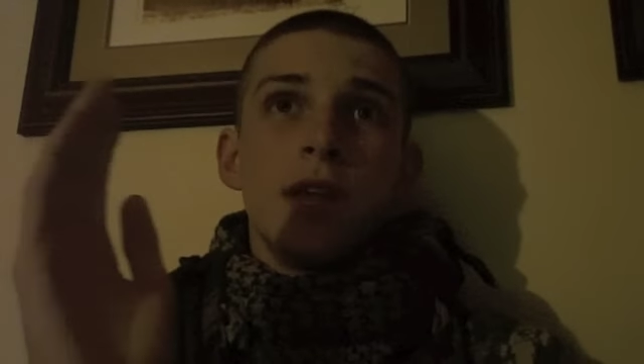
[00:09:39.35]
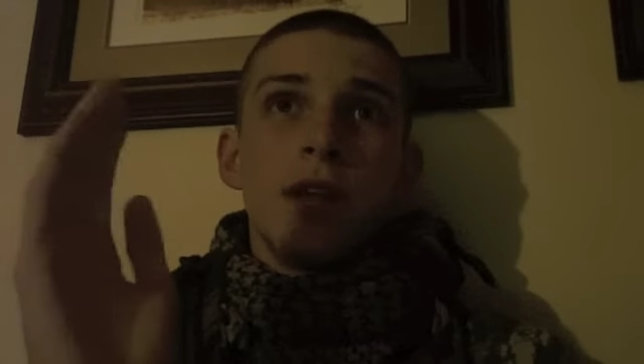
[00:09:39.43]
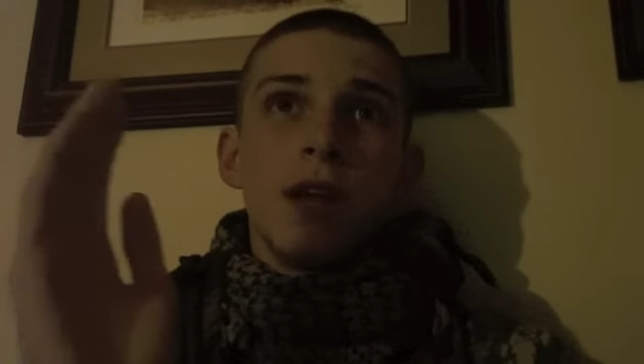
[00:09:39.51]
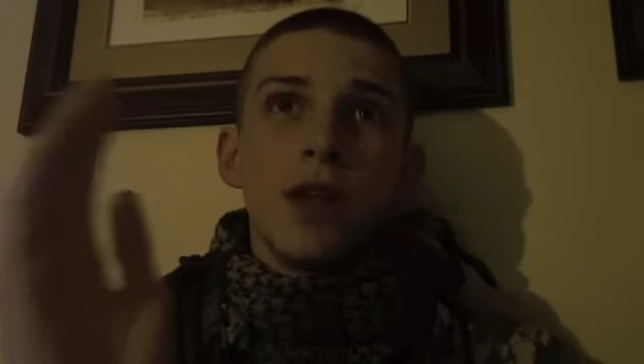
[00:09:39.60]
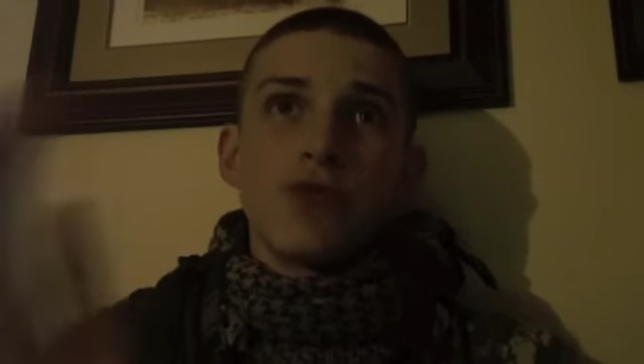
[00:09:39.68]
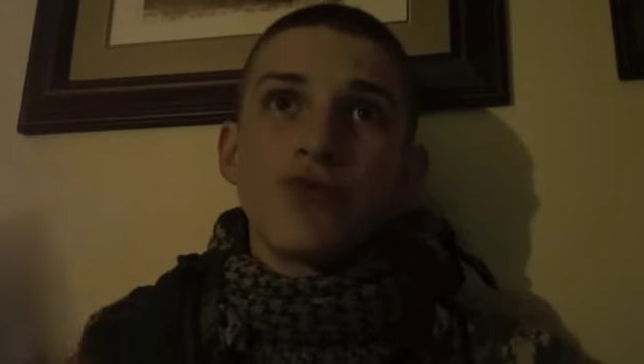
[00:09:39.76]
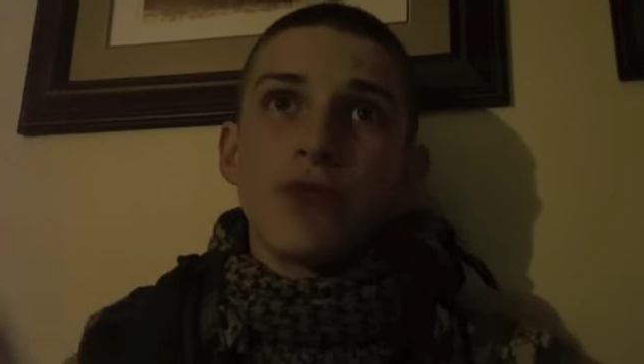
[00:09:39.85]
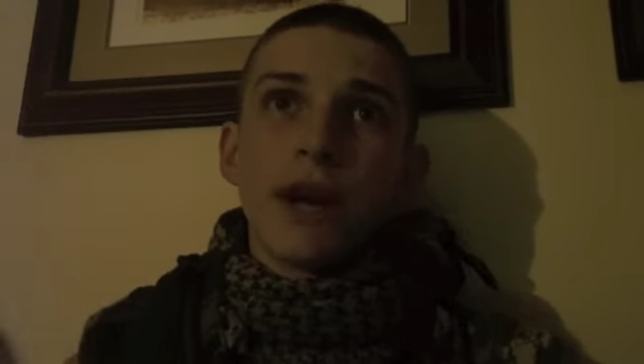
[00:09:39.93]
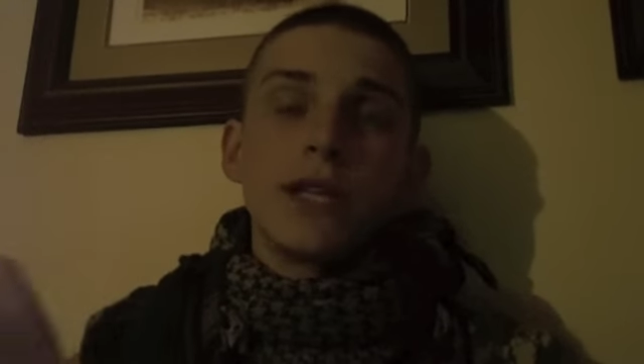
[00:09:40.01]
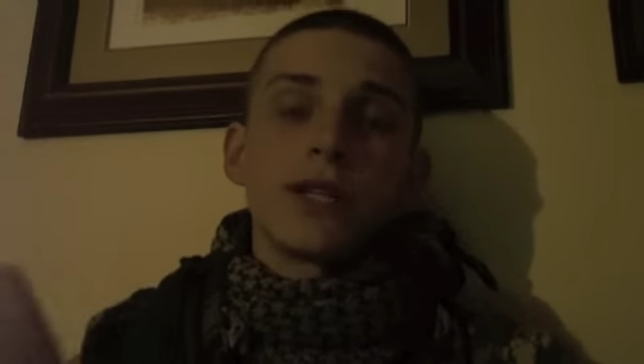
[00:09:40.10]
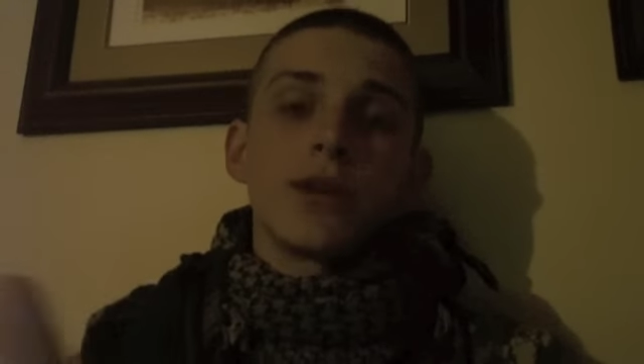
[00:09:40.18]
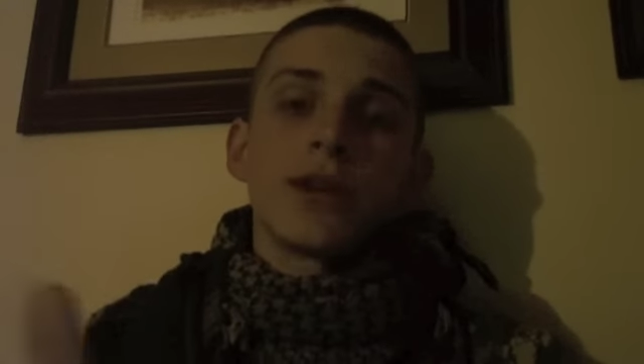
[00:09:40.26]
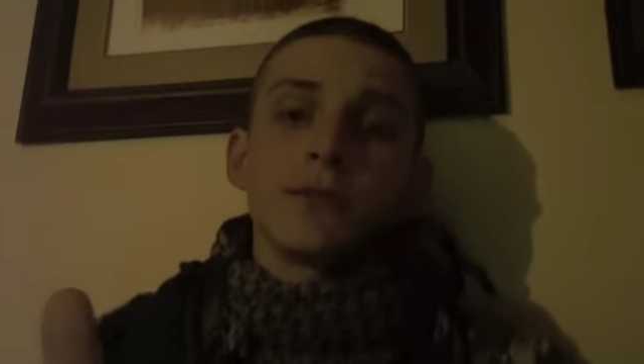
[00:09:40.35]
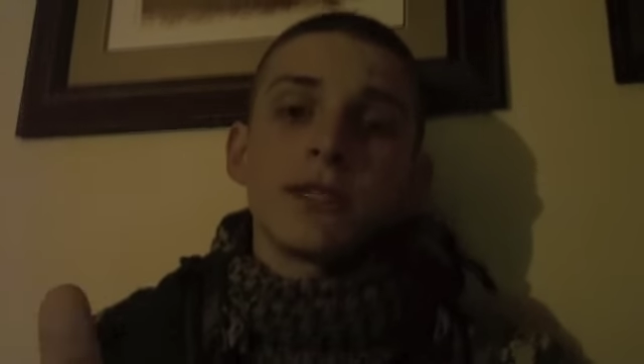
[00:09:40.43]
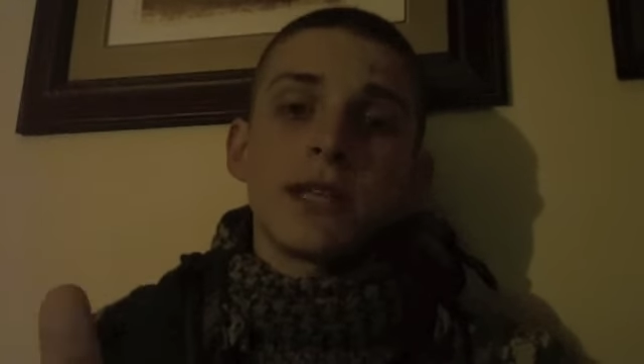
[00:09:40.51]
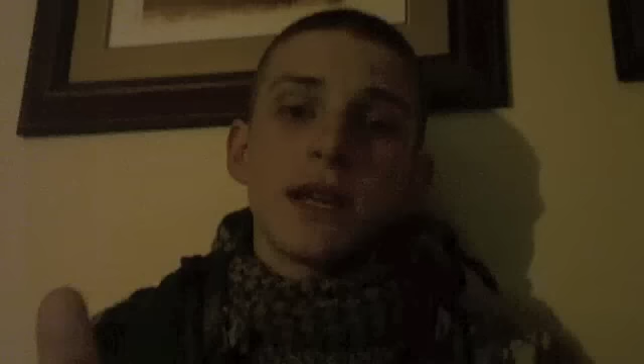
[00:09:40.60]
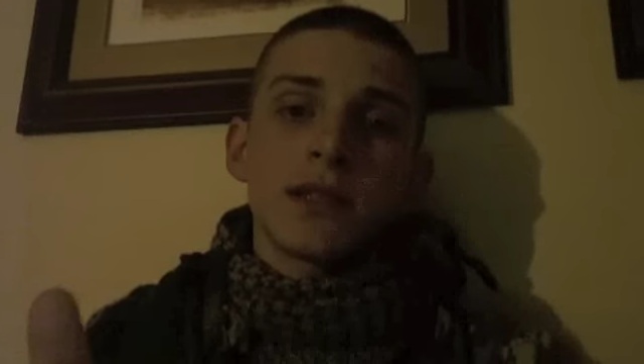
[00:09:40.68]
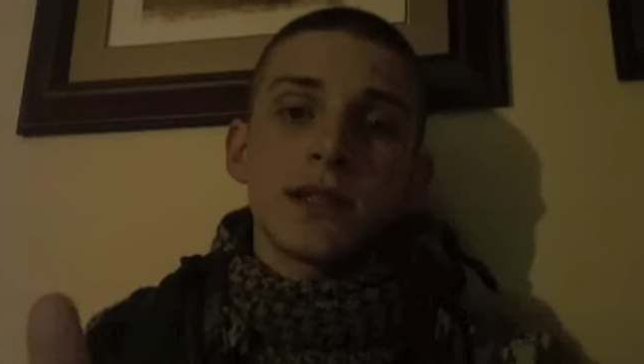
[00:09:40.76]
in the right
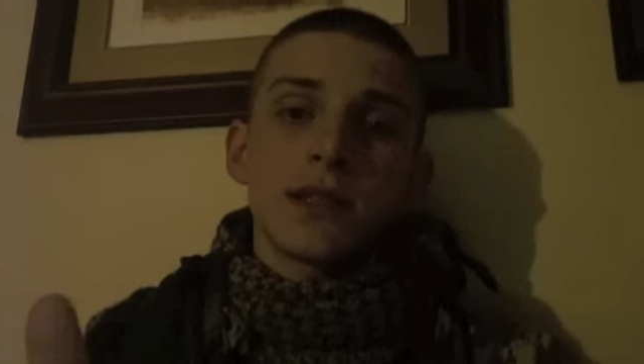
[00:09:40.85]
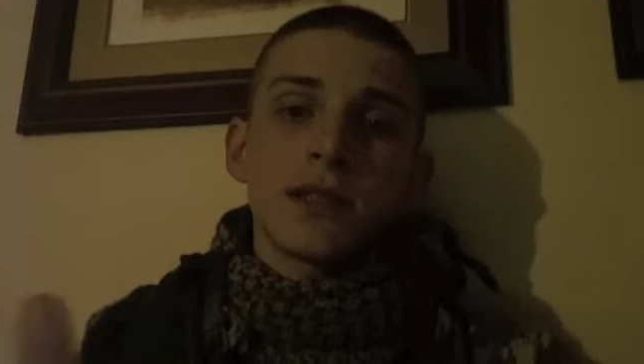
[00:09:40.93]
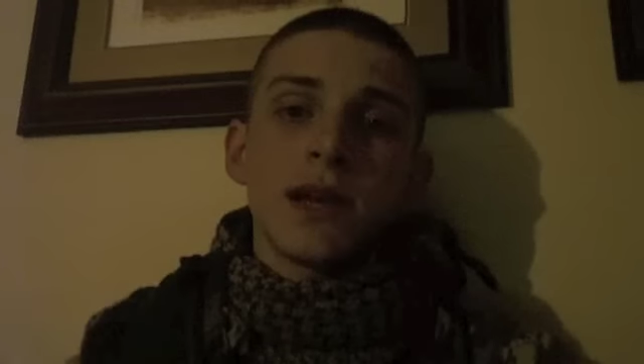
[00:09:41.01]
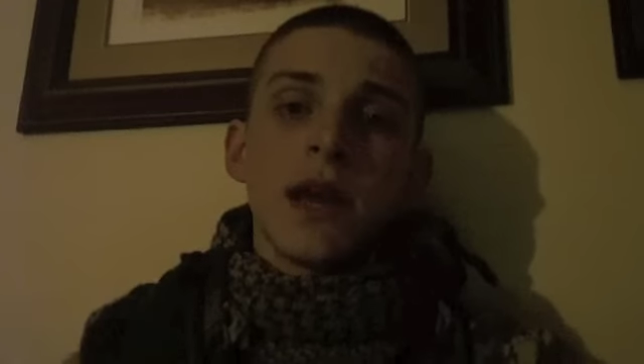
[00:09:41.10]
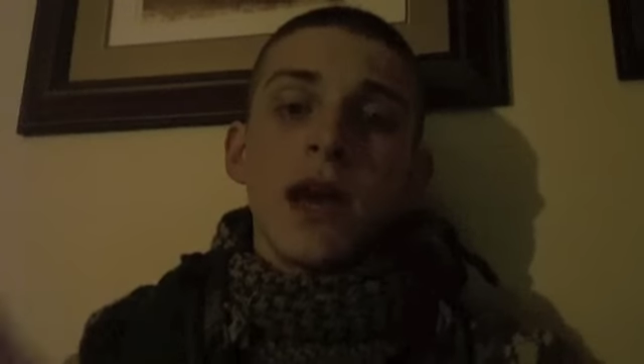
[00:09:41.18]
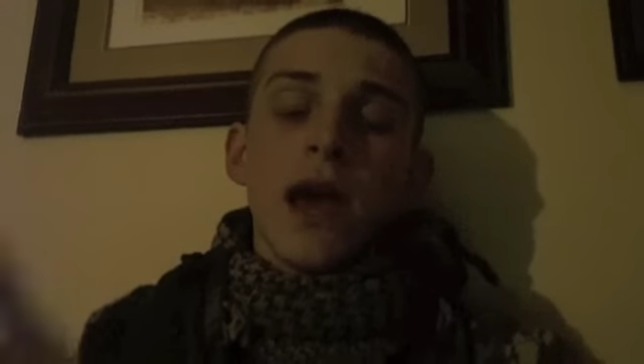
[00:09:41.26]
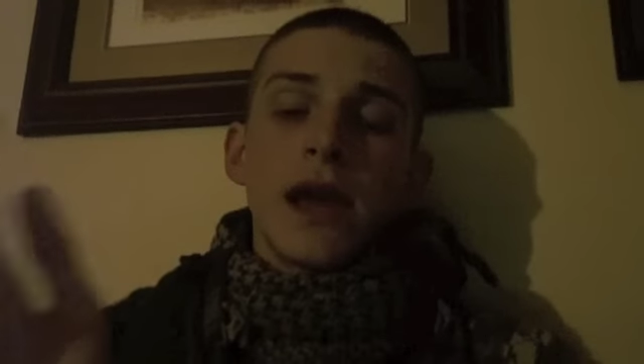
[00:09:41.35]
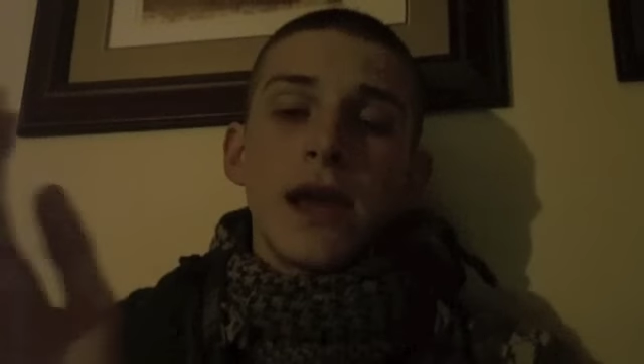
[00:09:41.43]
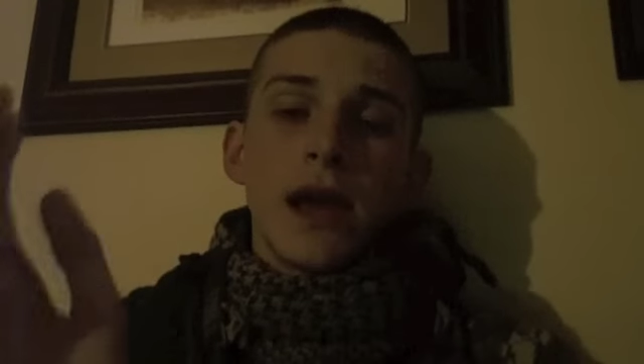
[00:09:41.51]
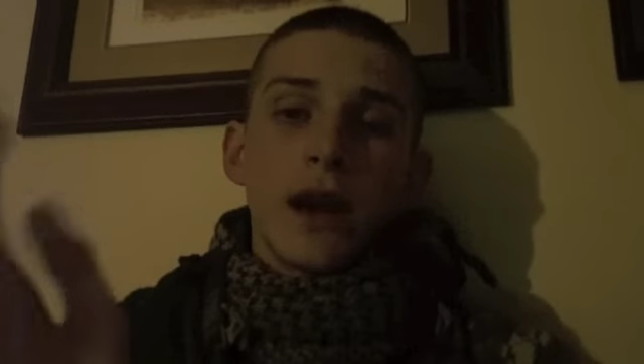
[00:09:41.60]
circumstances, a